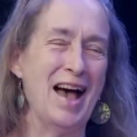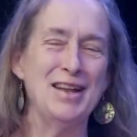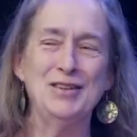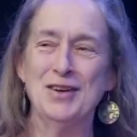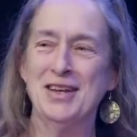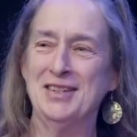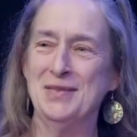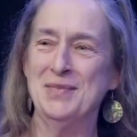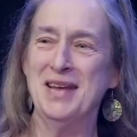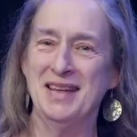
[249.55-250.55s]
I took
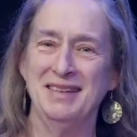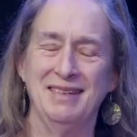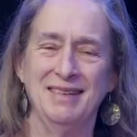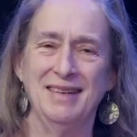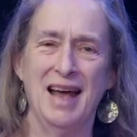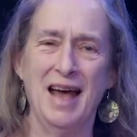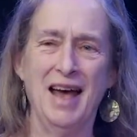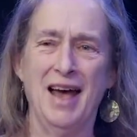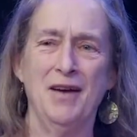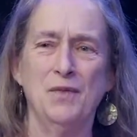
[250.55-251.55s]
it to mean,
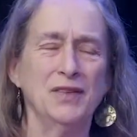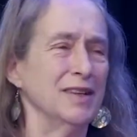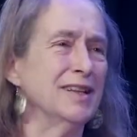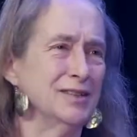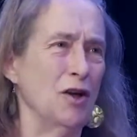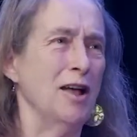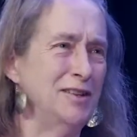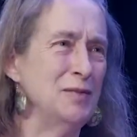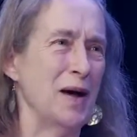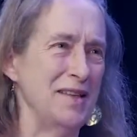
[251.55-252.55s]
I was a little
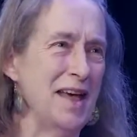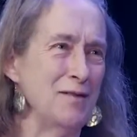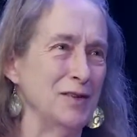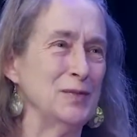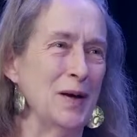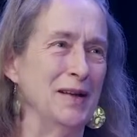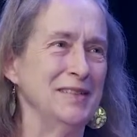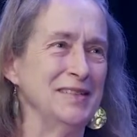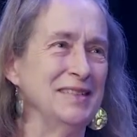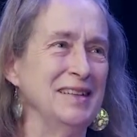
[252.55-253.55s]
daunted by that
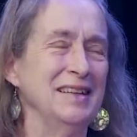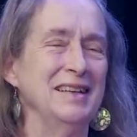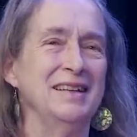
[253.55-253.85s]
response.